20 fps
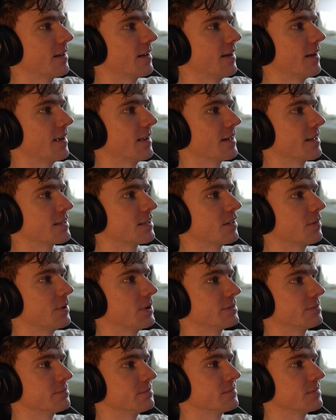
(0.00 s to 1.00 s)
uh, that
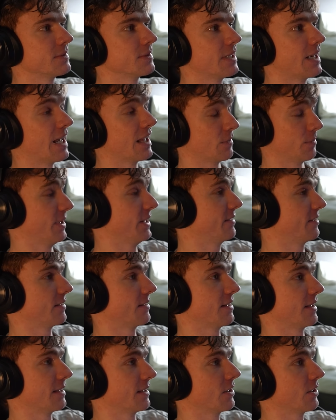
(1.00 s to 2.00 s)
someone mm.
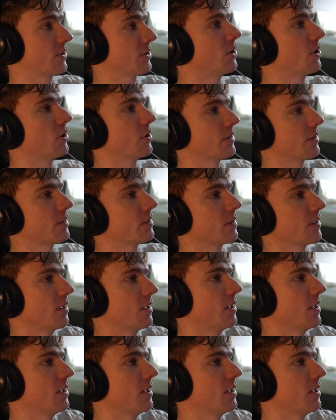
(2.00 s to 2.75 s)
admitted and got caught.